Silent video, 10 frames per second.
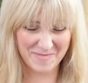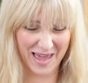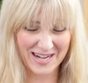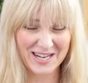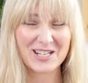
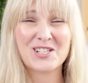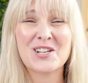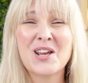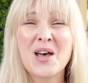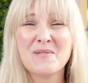manage
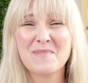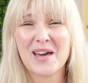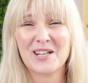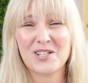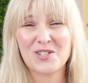
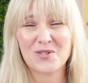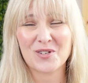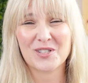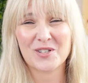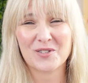manage
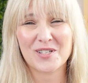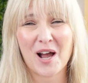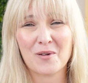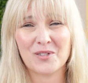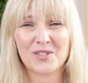your, your
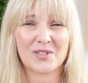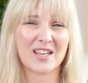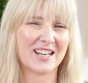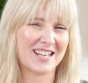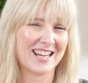towel so
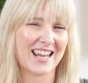that